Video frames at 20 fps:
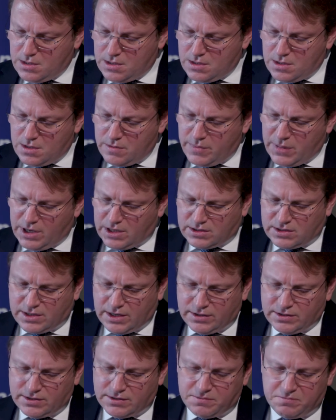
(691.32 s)
Because
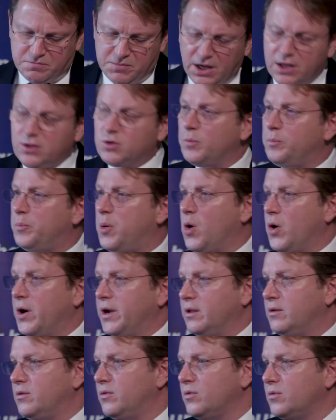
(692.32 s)
there's little
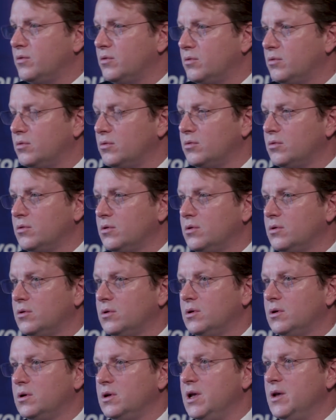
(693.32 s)
point
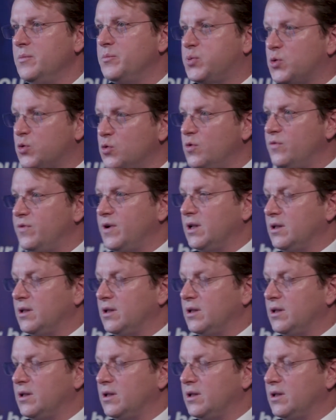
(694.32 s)
improving